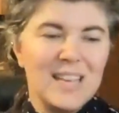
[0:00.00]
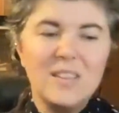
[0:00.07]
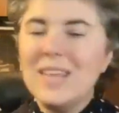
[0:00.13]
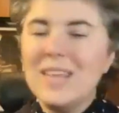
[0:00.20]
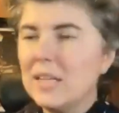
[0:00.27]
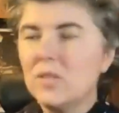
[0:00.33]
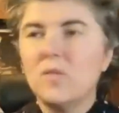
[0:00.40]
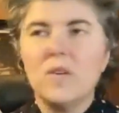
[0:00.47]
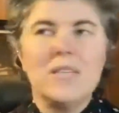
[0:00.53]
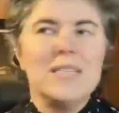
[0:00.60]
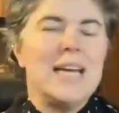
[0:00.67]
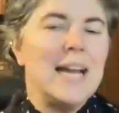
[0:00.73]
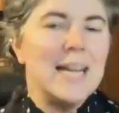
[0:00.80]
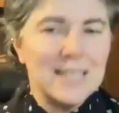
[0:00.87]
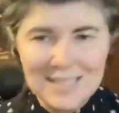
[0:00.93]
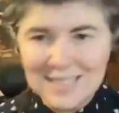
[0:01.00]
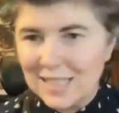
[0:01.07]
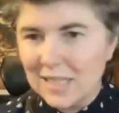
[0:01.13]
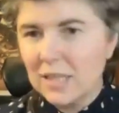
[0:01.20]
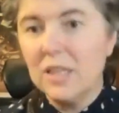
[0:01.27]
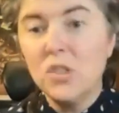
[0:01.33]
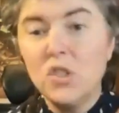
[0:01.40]
and that's
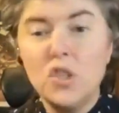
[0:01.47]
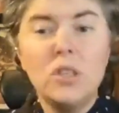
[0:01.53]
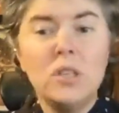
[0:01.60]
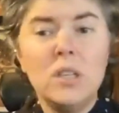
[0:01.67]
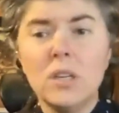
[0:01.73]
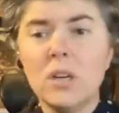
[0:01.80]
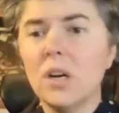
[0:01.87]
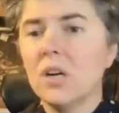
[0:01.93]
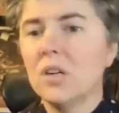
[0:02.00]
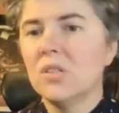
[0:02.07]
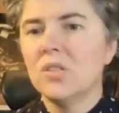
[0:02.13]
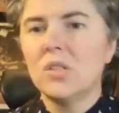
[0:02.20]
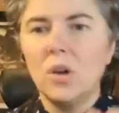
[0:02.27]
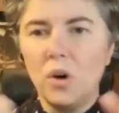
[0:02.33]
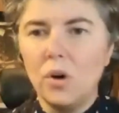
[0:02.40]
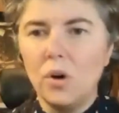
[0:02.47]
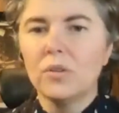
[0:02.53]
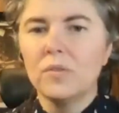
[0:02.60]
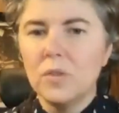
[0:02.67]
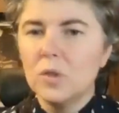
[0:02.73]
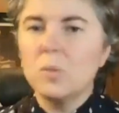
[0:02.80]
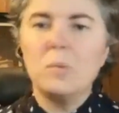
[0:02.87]
fantastic. Engineers, all
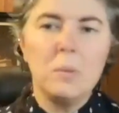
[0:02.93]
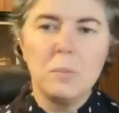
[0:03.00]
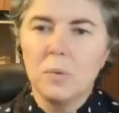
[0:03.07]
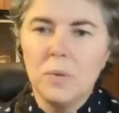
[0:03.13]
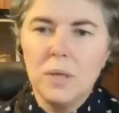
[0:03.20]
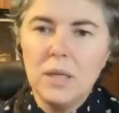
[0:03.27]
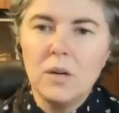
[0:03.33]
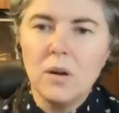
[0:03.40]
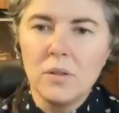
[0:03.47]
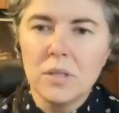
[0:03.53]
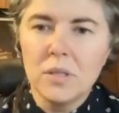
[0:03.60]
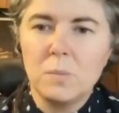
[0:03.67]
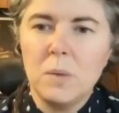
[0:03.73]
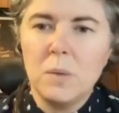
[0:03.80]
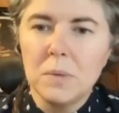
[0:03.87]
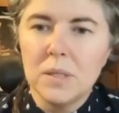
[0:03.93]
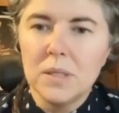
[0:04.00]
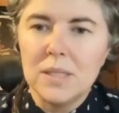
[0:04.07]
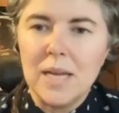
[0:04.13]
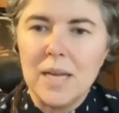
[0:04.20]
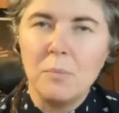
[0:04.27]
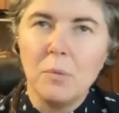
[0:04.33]
of those people, we need all these people
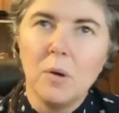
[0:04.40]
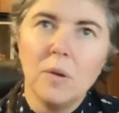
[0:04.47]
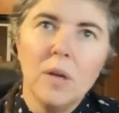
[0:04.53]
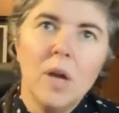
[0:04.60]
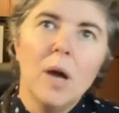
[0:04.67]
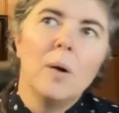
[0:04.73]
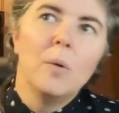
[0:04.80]
at the table.